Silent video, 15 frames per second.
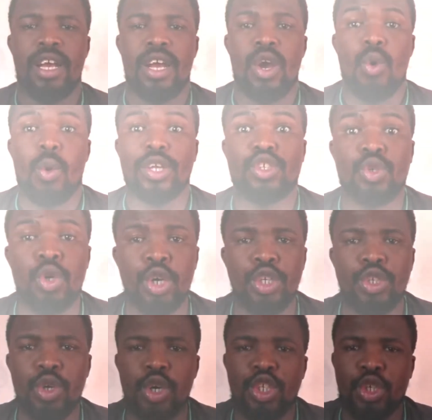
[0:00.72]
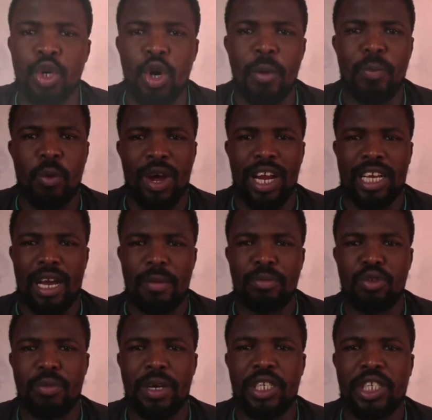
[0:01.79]
What's good, YouTube? Welcome
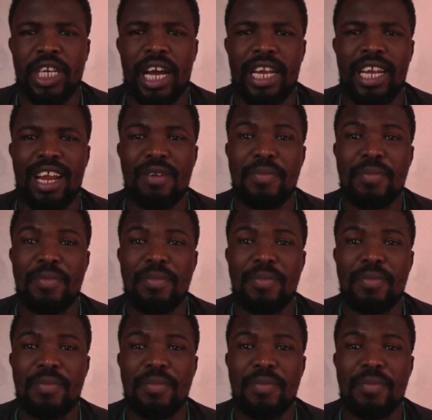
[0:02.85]
to my channel.